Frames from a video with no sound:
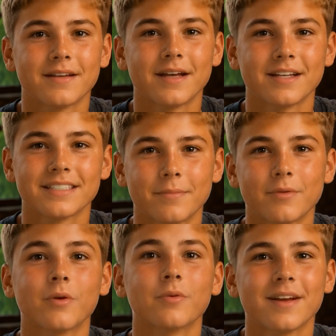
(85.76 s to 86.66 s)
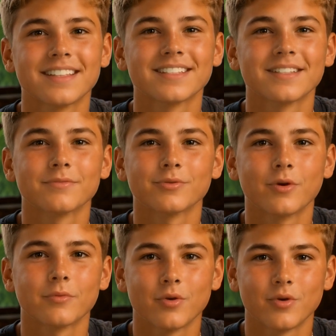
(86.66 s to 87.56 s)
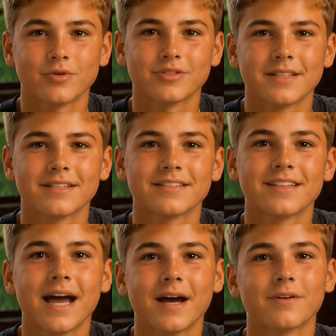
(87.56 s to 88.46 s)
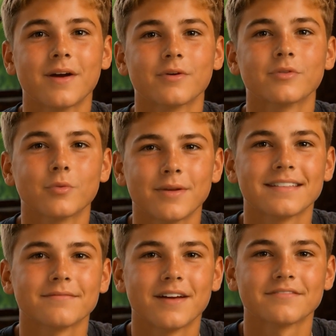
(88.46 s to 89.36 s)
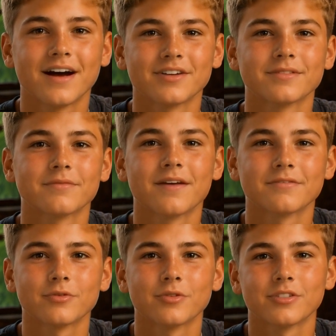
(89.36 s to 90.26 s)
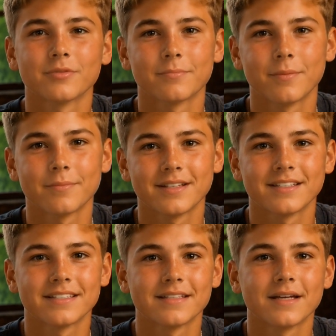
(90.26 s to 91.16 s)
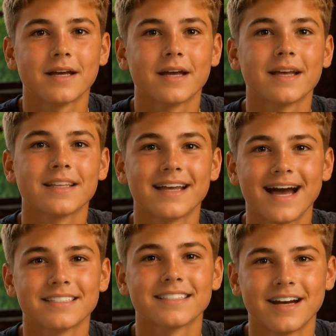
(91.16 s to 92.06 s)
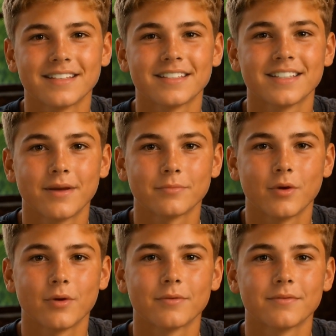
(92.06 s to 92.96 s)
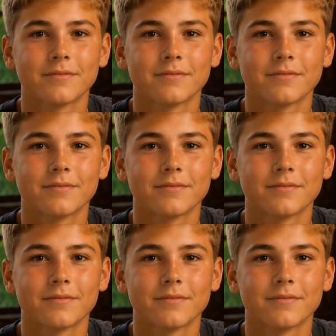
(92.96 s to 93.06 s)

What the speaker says: A typical racing drone motor spins at around 25,000 revolutions per minute. That's not a typo.